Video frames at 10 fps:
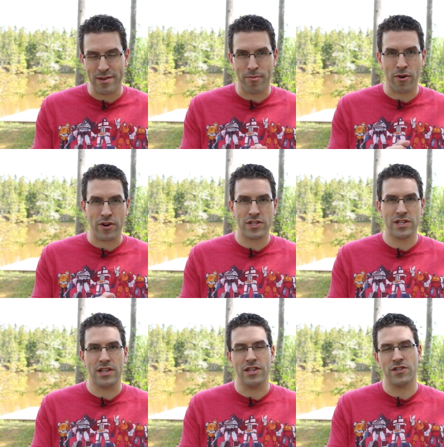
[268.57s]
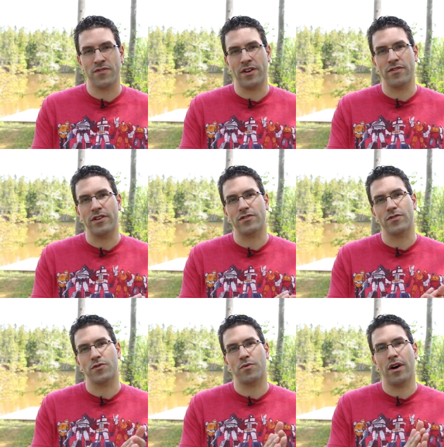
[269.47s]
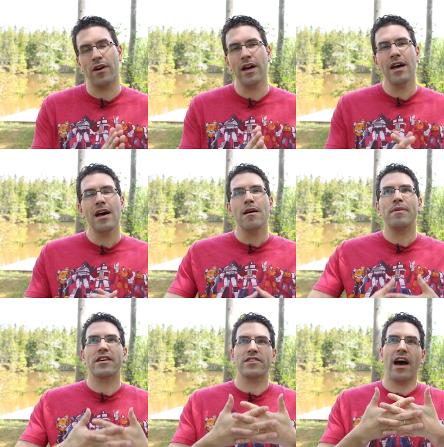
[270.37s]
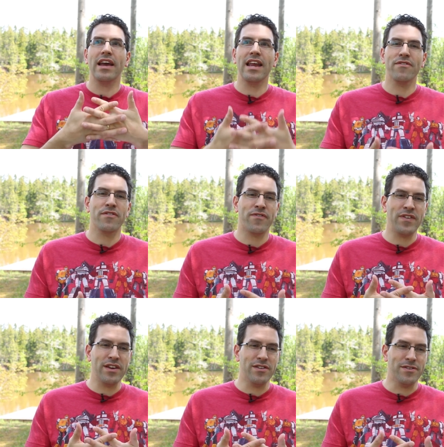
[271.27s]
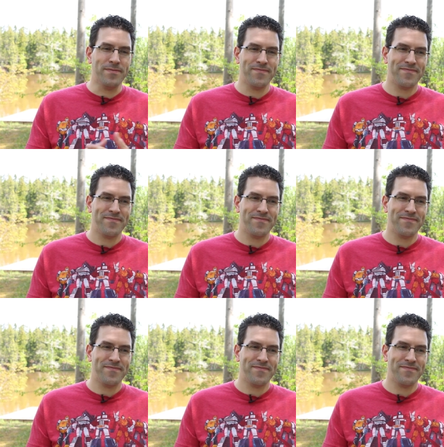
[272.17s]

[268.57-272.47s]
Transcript: and perks in this fundraiser as well, because I never feel